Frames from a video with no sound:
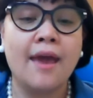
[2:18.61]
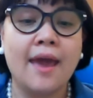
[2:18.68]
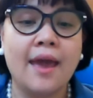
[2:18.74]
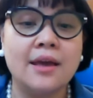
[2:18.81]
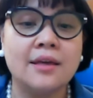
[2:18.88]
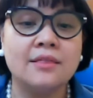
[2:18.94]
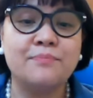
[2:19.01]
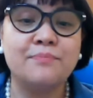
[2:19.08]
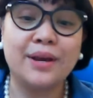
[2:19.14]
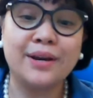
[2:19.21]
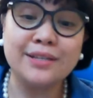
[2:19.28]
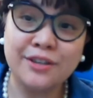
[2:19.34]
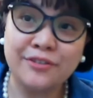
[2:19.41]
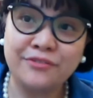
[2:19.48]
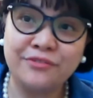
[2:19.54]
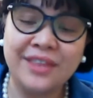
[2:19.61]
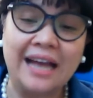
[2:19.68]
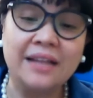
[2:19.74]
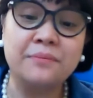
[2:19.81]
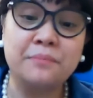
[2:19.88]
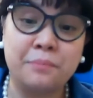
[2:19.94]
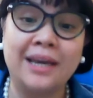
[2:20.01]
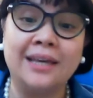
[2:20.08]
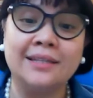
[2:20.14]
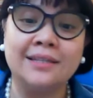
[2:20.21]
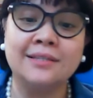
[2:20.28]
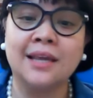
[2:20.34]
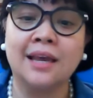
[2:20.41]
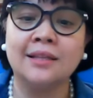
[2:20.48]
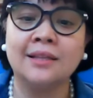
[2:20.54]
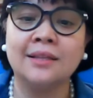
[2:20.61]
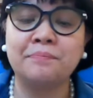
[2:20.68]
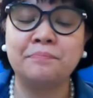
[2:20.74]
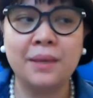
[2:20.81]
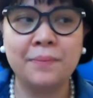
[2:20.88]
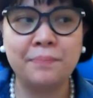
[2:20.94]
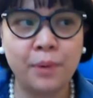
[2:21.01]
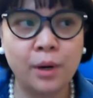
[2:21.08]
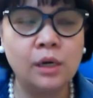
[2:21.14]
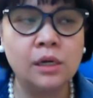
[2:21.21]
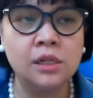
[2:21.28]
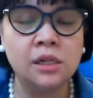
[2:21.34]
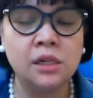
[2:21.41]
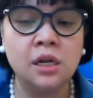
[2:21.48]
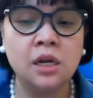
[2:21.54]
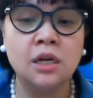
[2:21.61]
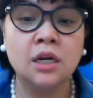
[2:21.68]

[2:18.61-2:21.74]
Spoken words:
And because of that mindset, people,